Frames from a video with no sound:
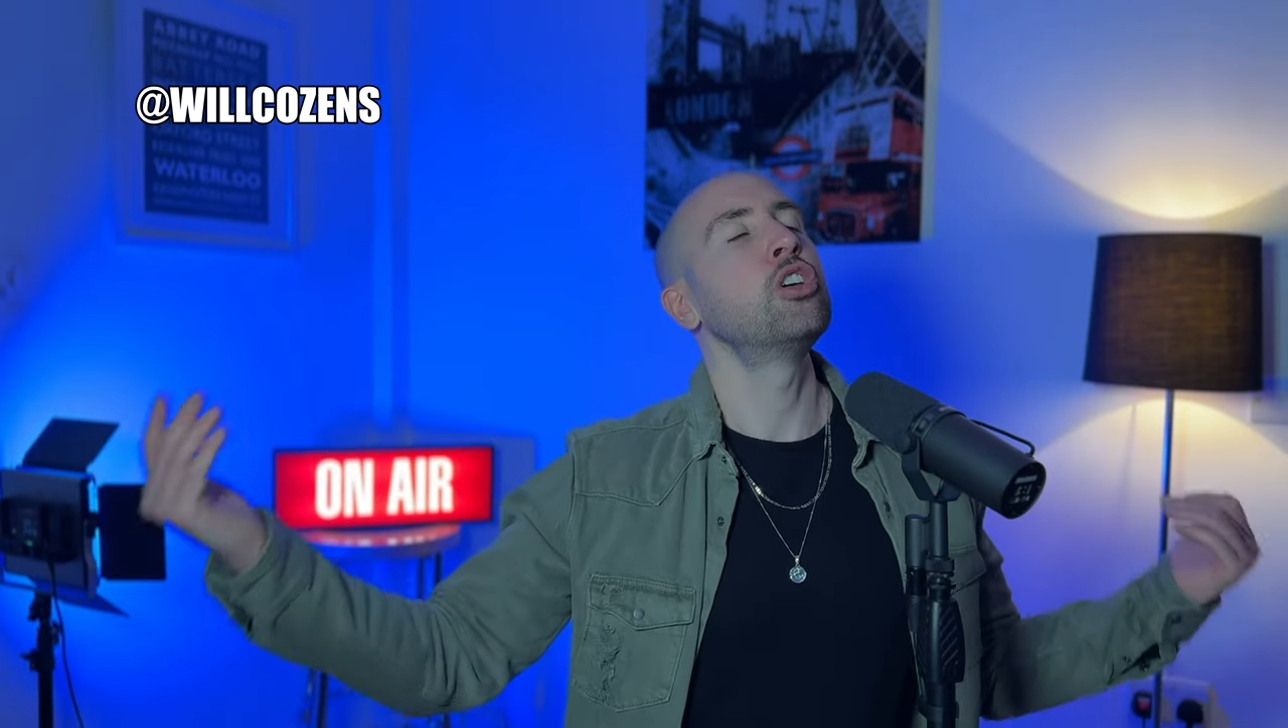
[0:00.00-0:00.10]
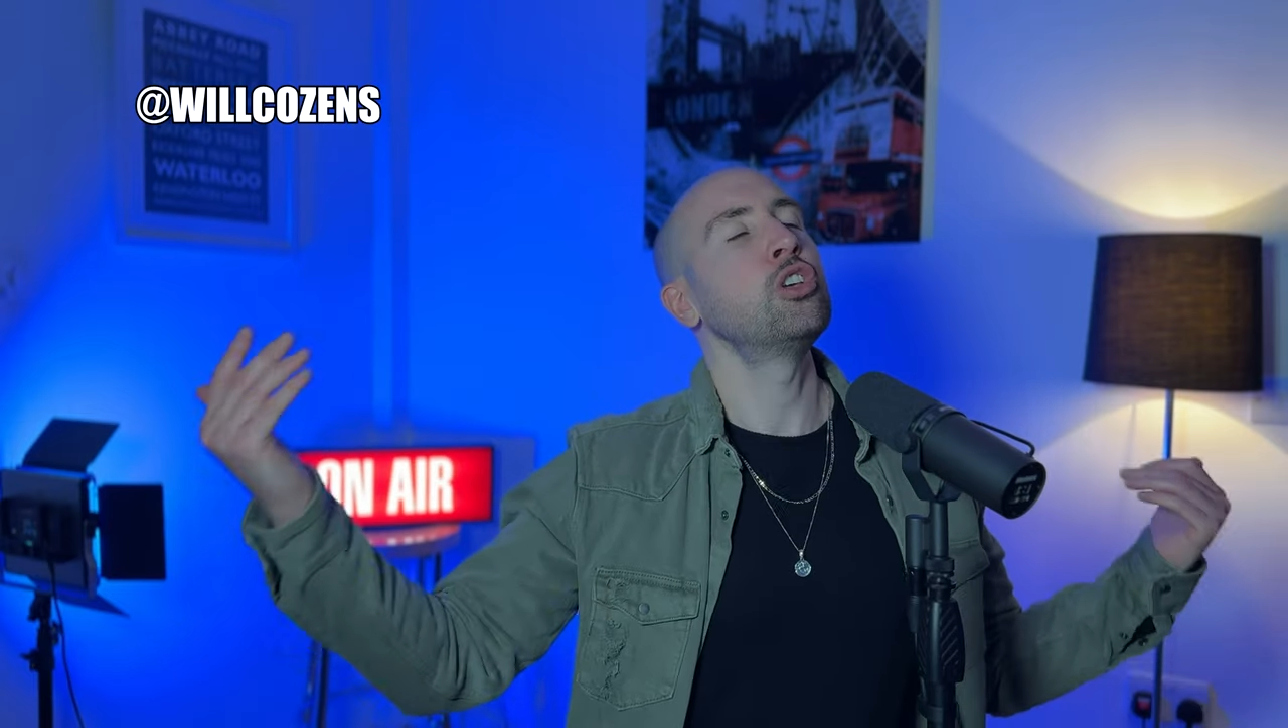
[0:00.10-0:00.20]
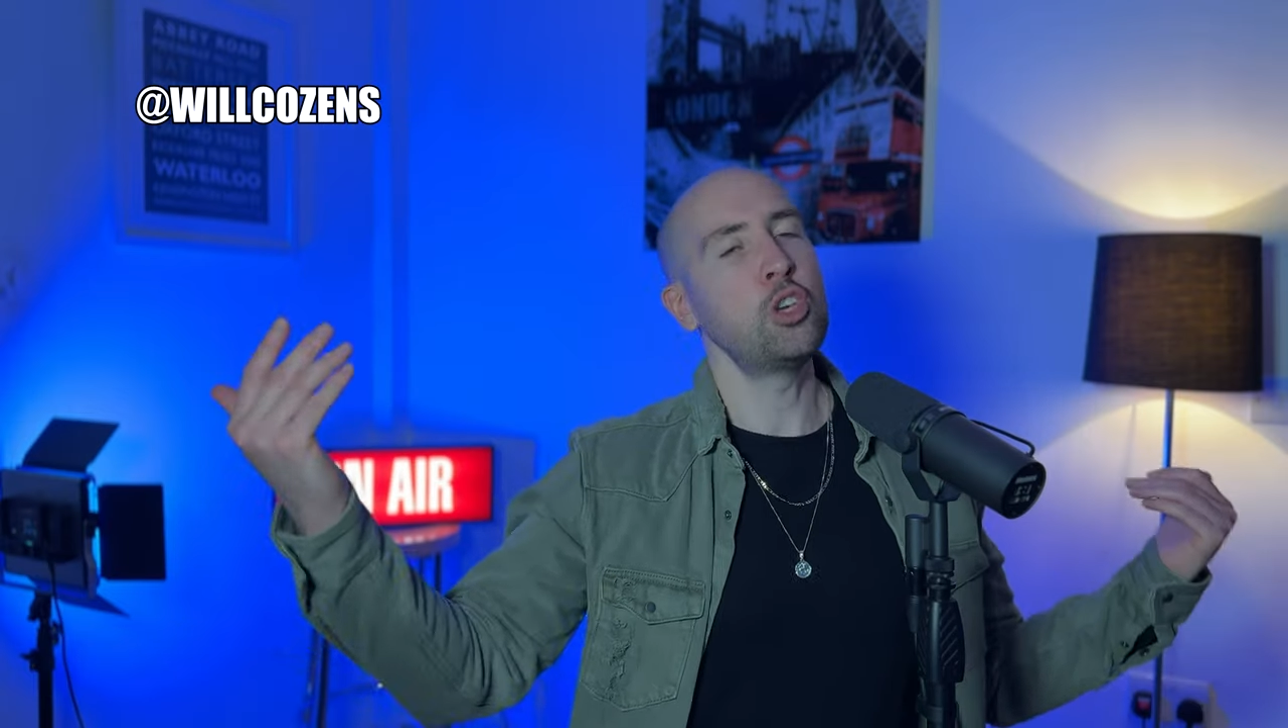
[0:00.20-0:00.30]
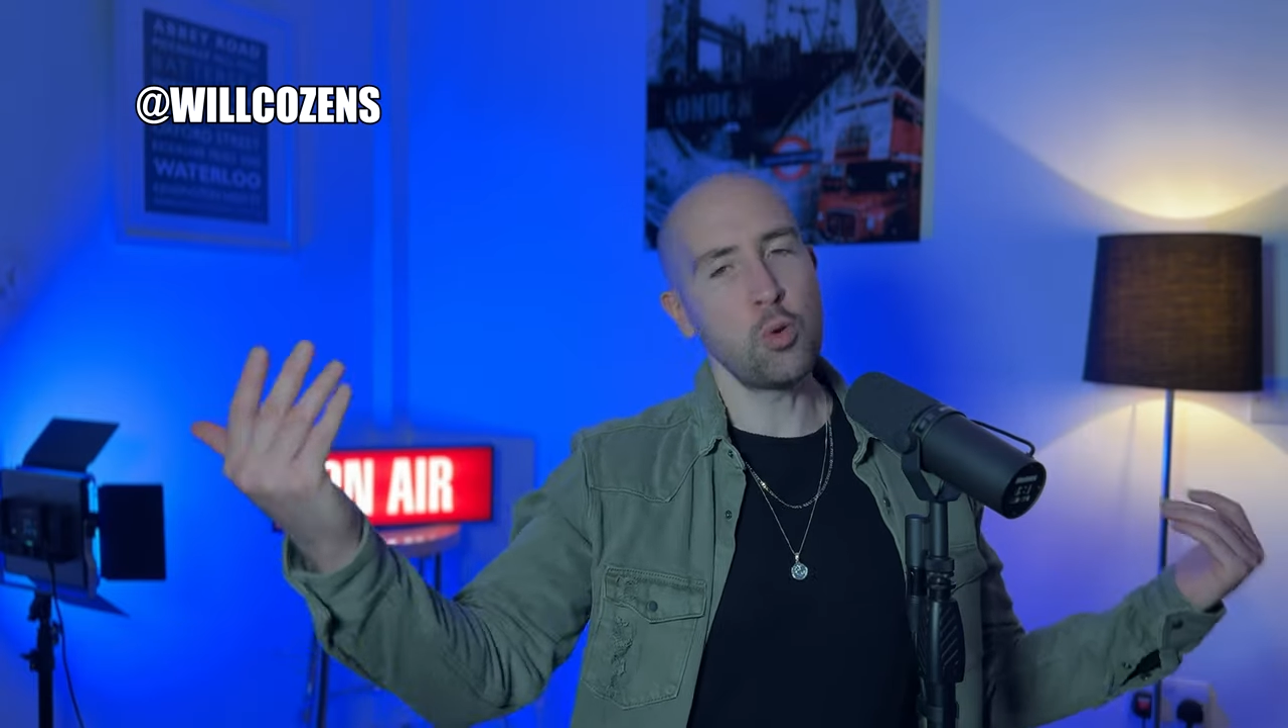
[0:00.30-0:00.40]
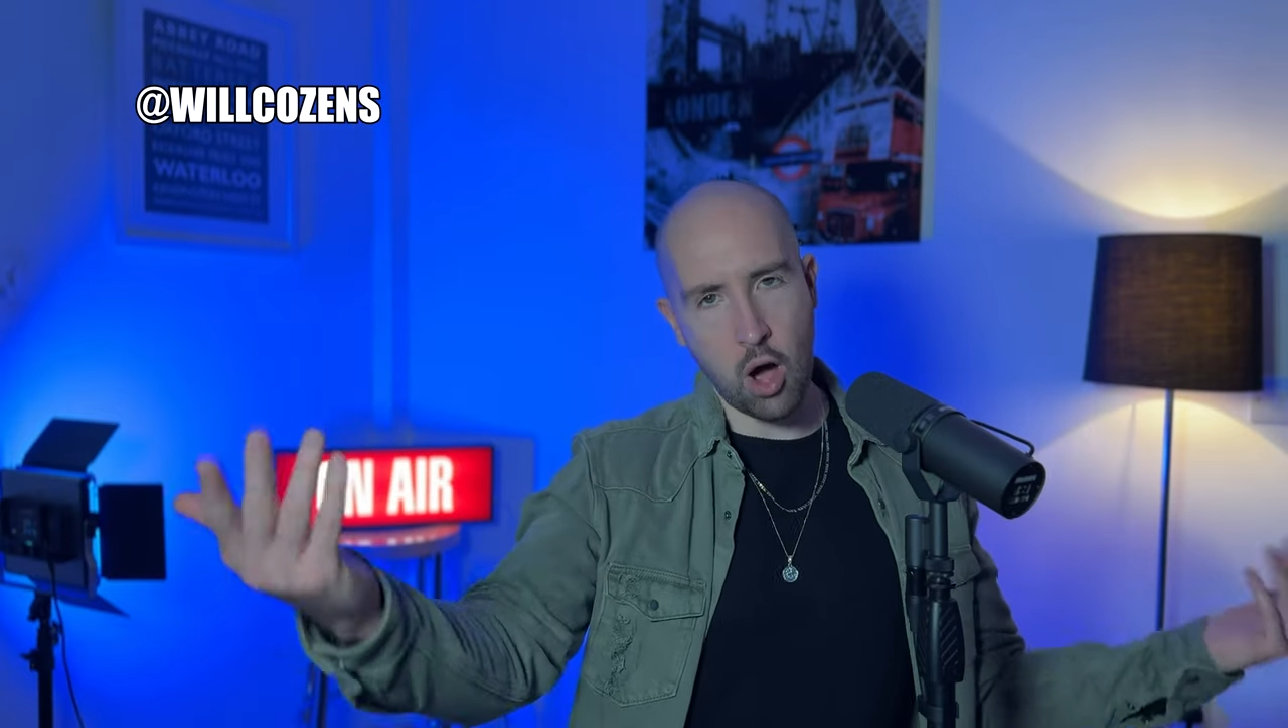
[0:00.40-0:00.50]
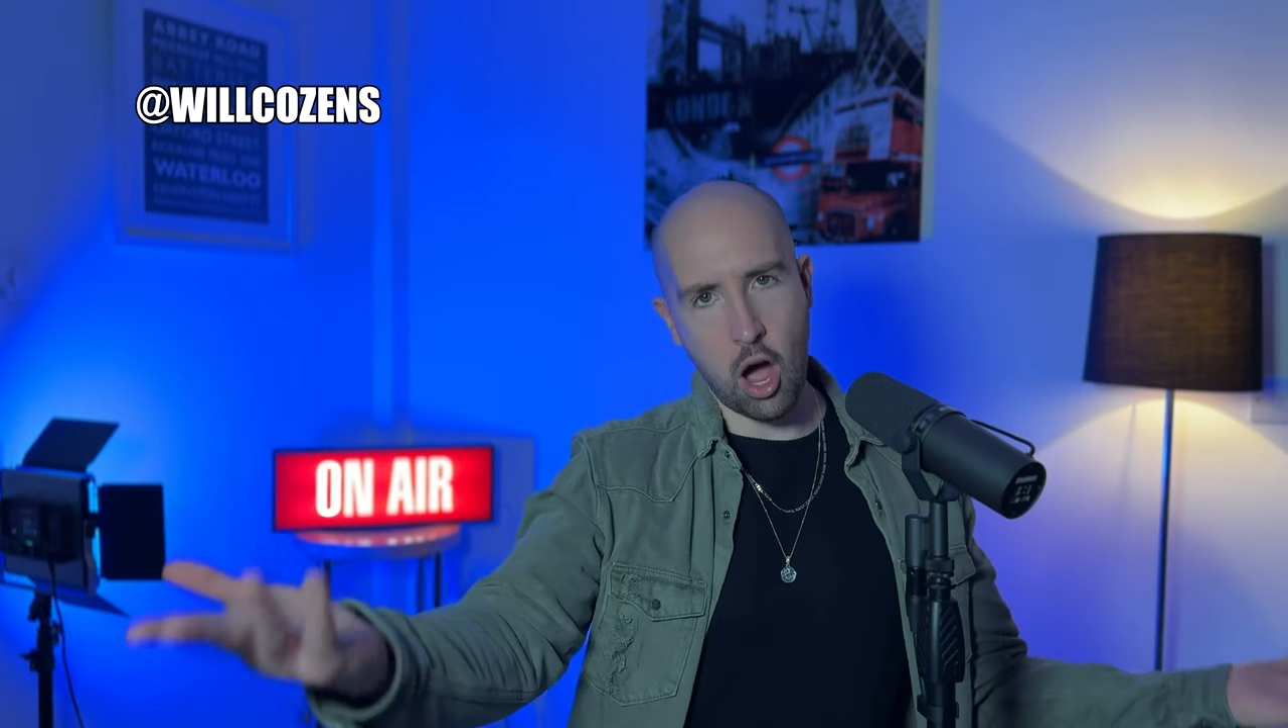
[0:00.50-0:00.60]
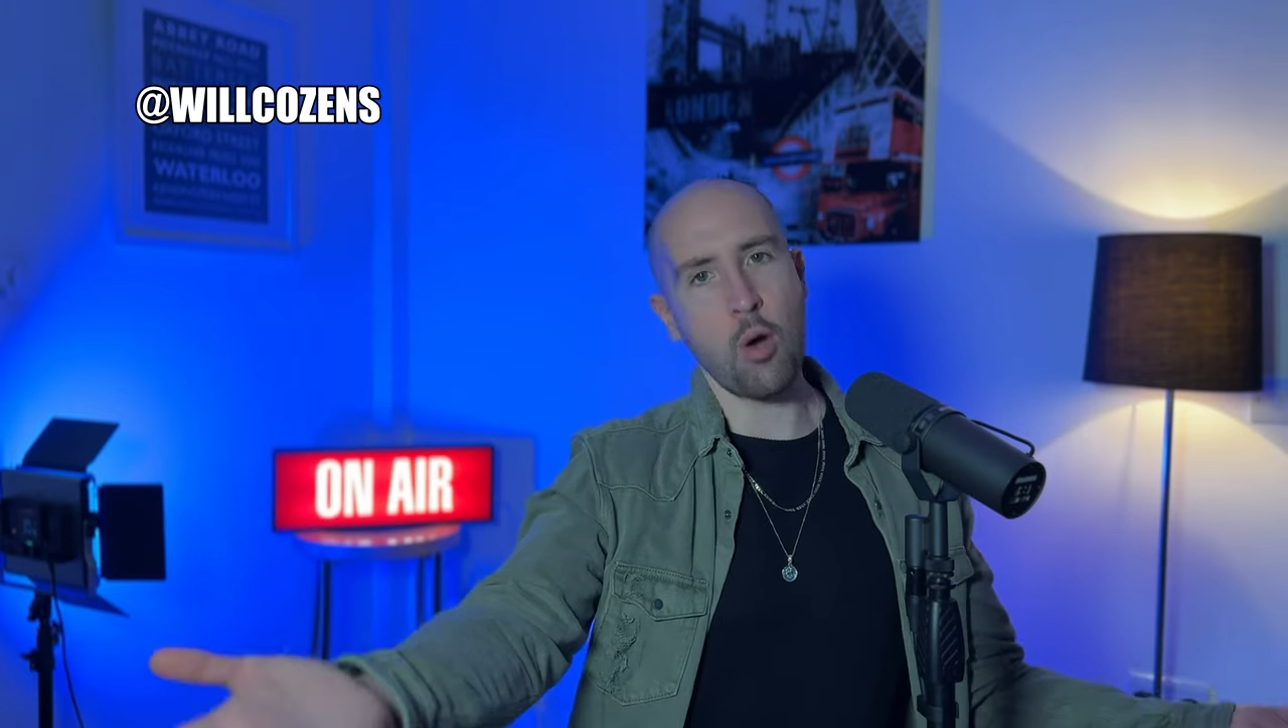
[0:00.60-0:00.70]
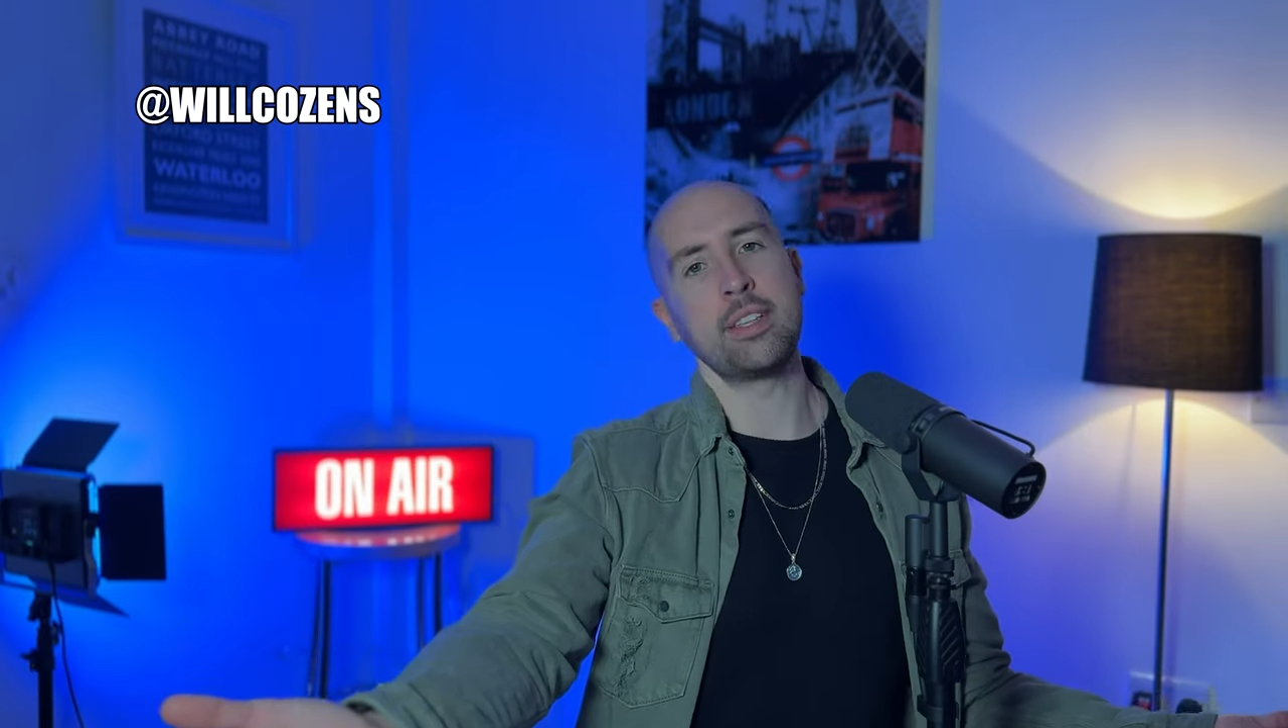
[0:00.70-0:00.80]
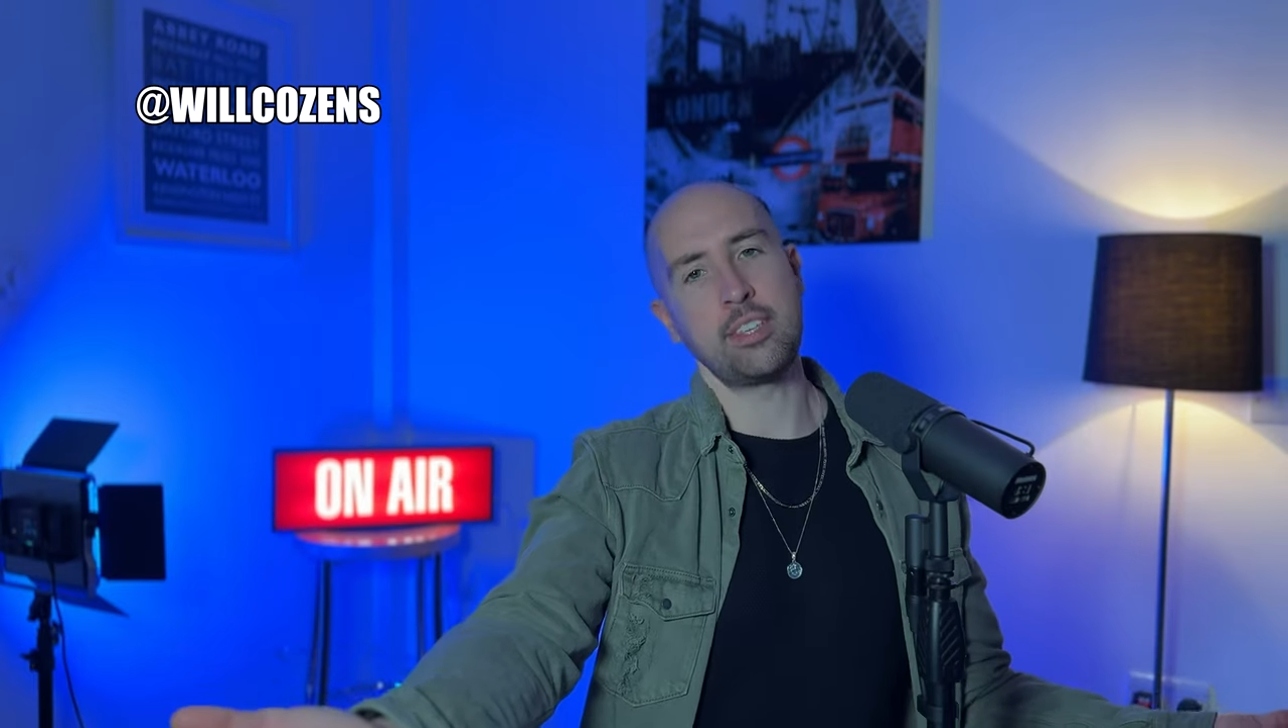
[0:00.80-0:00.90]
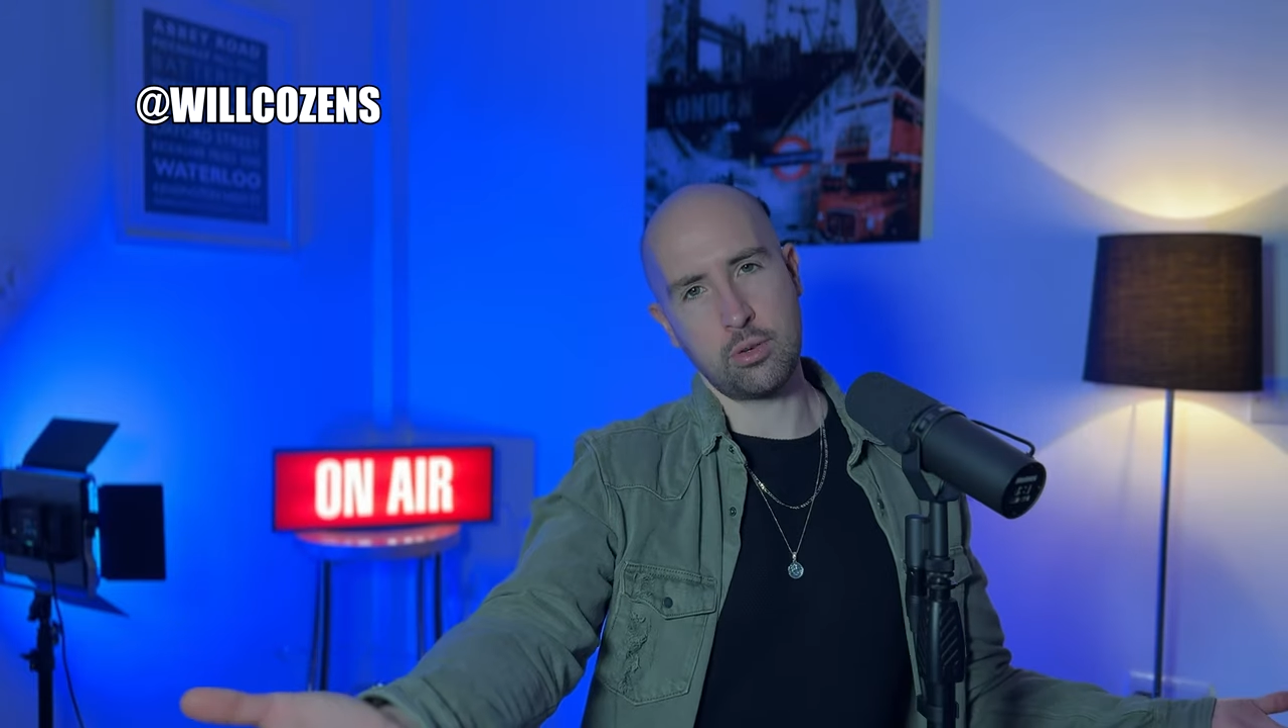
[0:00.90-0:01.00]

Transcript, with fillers: You owe it to